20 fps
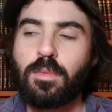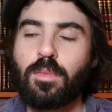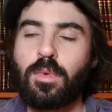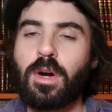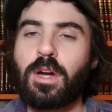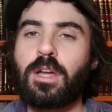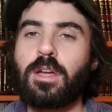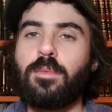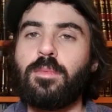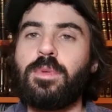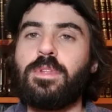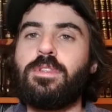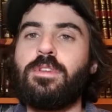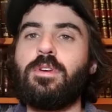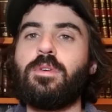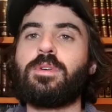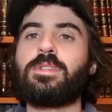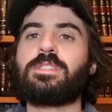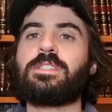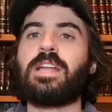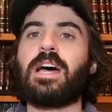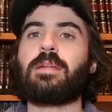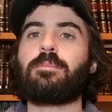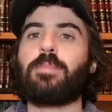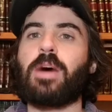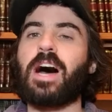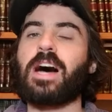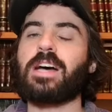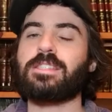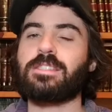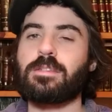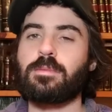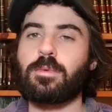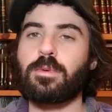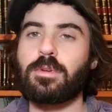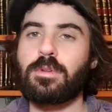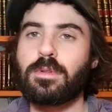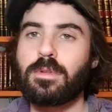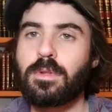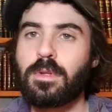What can we do? It's not
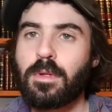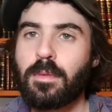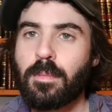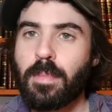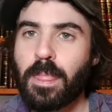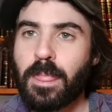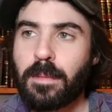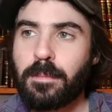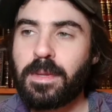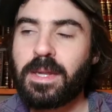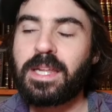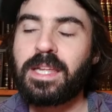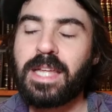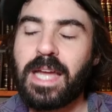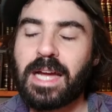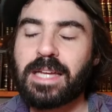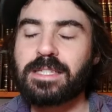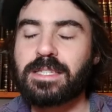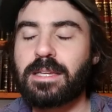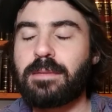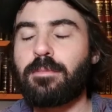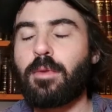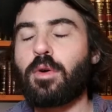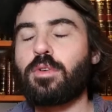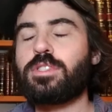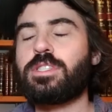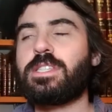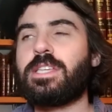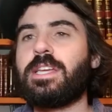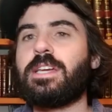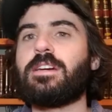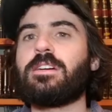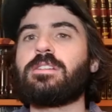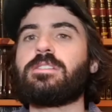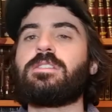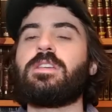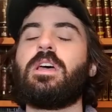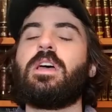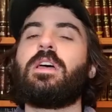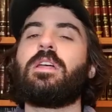possible. Meaning, yes, in most
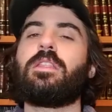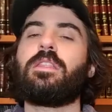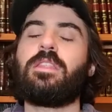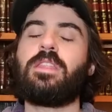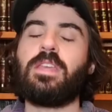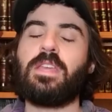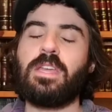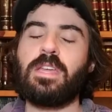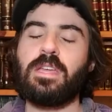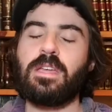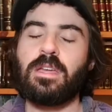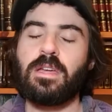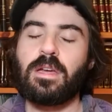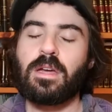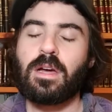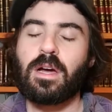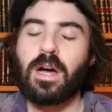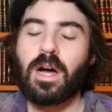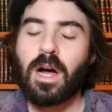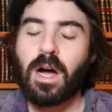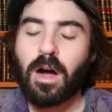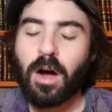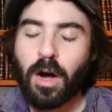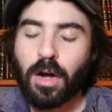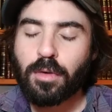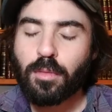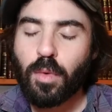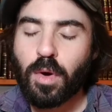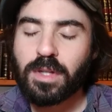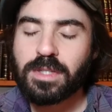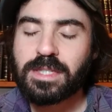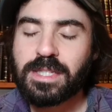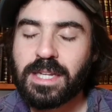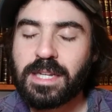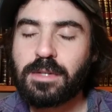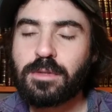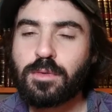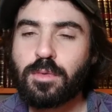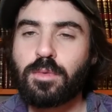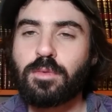years, the uh, unwalled
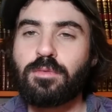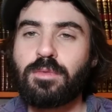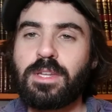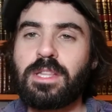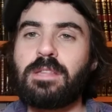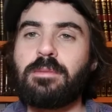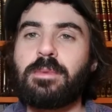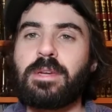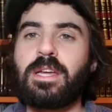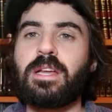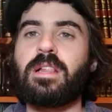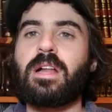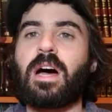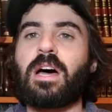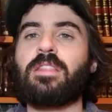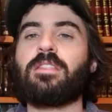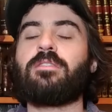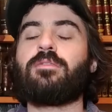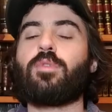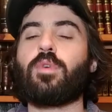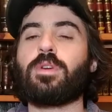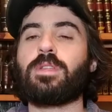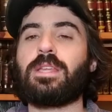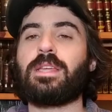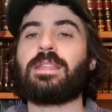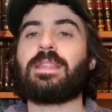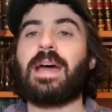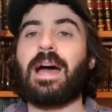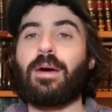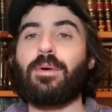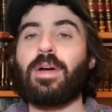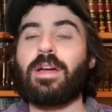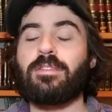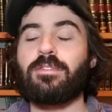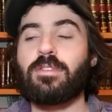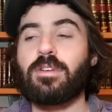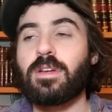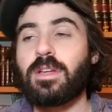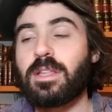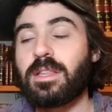cities would read the Megillah on the 14th.
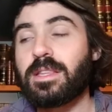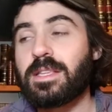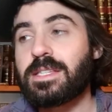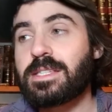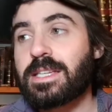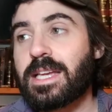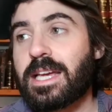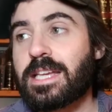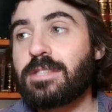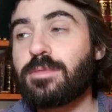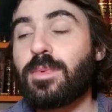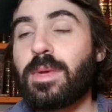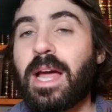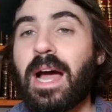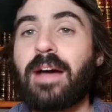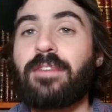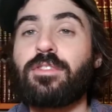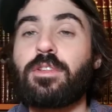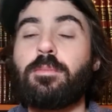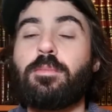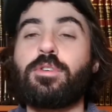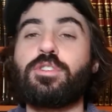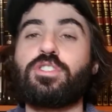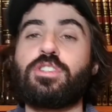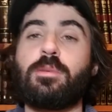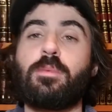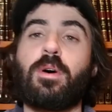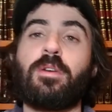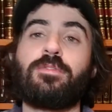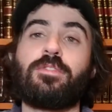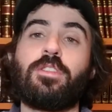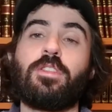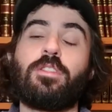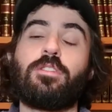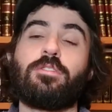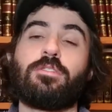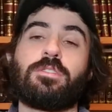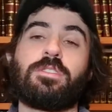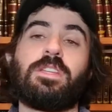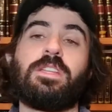However, in this case, we have to push them off to the
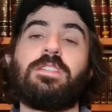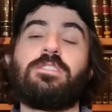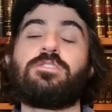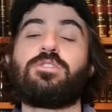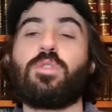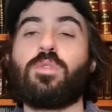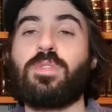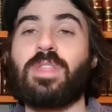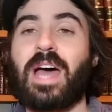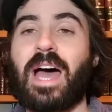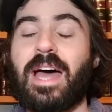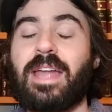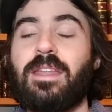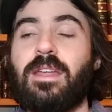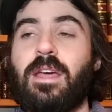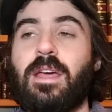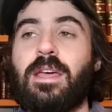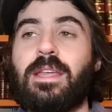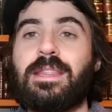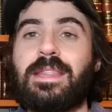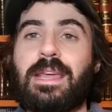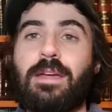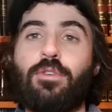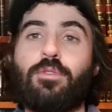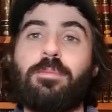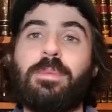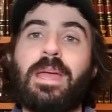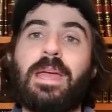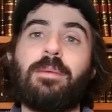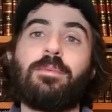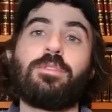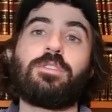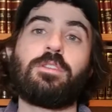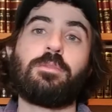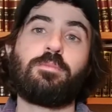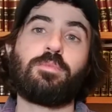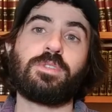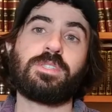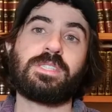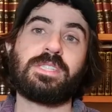13th so that they will be able
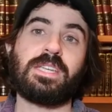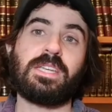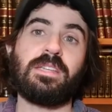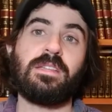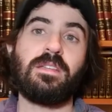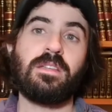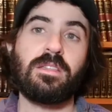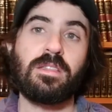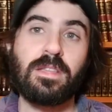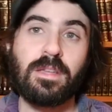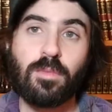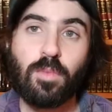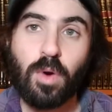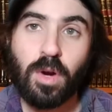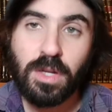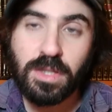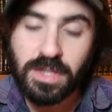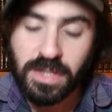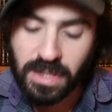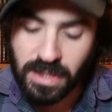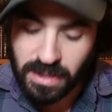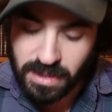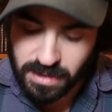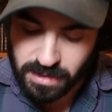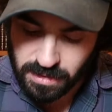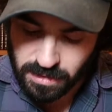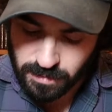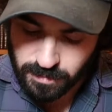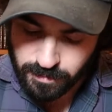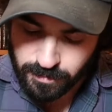to precede the walled cities.